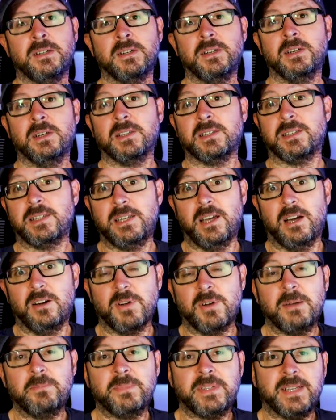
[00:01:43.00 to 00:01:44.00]
C
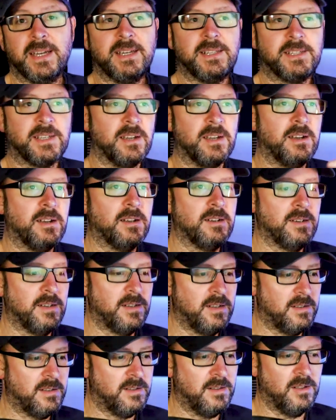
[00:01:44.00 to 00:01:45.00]
R M
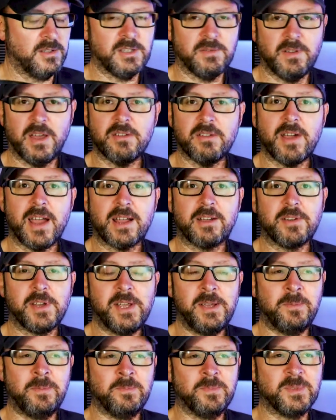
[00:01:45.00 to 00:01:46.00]
data, lots of other
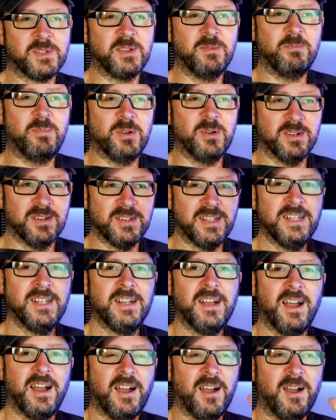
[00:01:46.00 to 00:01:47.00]
acronyms. But
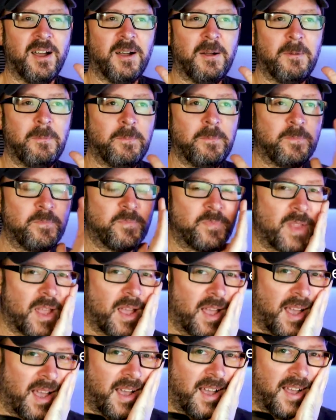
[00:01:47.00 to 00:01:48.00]
um,
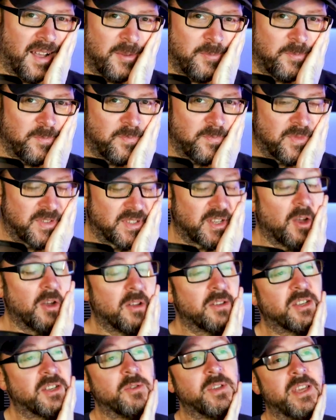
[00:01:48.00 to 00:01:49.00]
um, so,
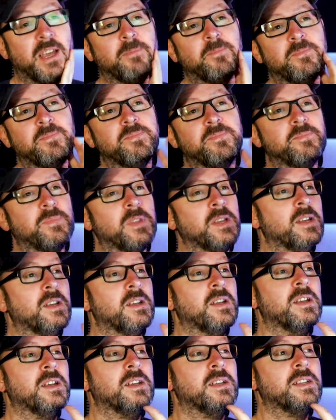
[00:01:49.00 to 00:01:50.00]
so yeah.
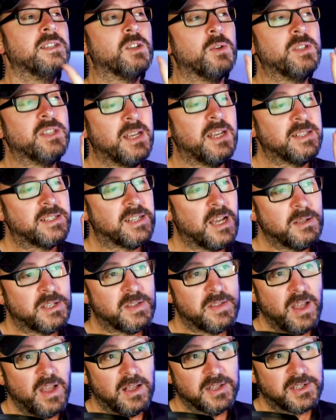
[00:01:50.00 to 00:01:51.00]
So in, in terms of
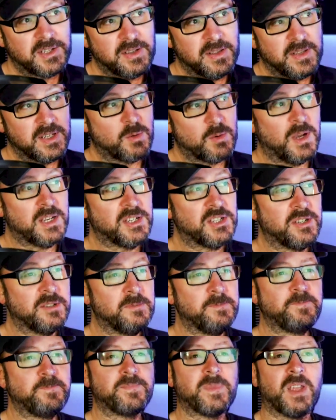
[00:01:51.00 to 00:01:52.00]
the answer to this
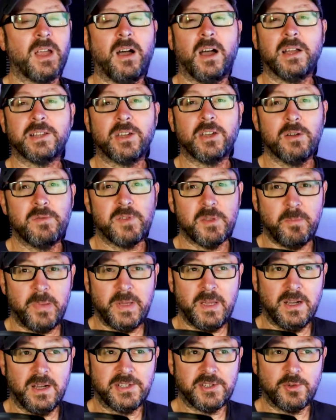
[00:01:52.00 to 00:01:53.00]
question, I'd go for the B
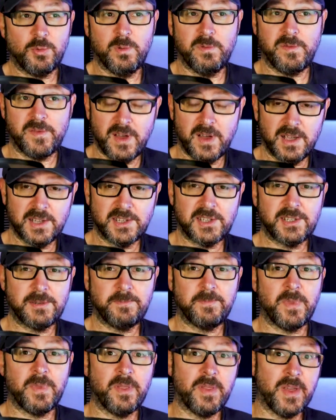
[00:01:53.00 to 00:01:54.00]
I tool first,
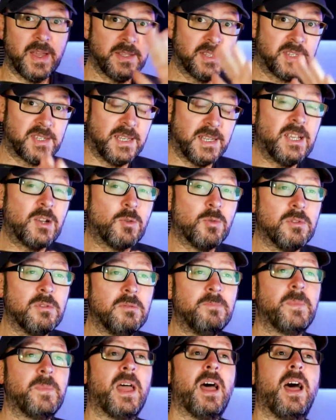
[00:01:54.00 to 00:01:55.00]
then S Q
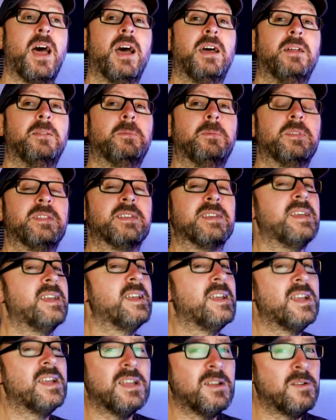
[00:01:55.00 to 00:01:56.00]
L, and
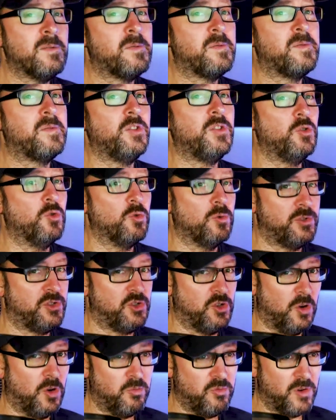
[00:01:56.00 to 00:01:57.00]
if your
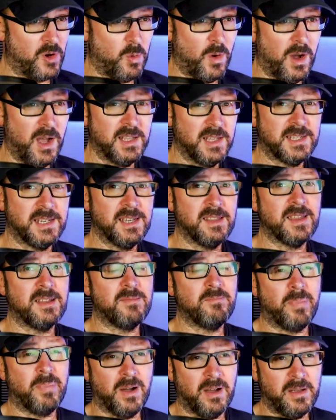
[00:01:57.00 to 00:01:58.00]
job requires it,
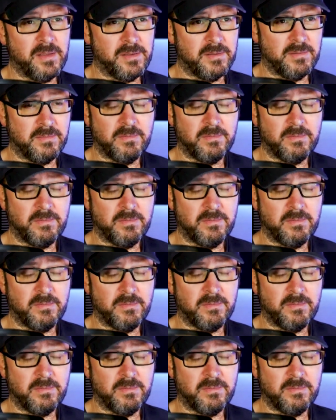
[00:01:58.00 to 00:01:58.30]
then Python.